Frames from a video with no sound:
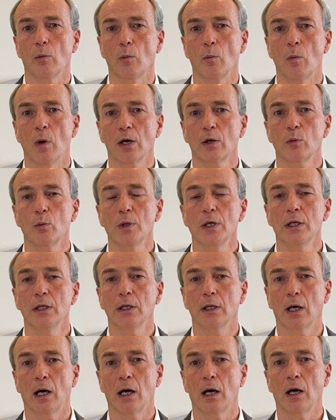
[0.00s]
what
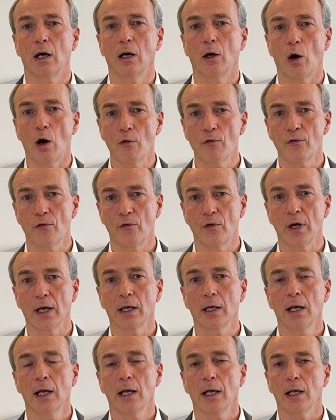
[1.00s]
we are
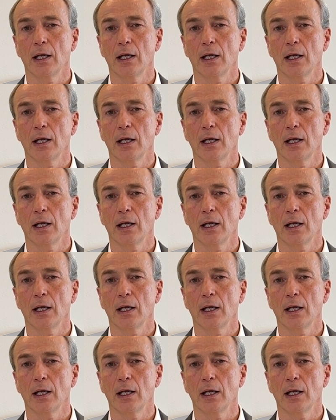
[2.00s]
offering